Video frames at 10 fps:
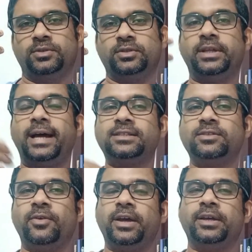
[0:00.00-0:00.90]
So that's
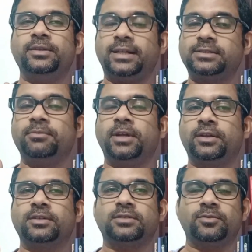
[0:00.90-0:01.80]
the
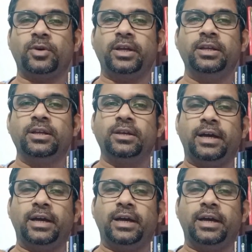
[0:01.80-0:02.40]
main reason why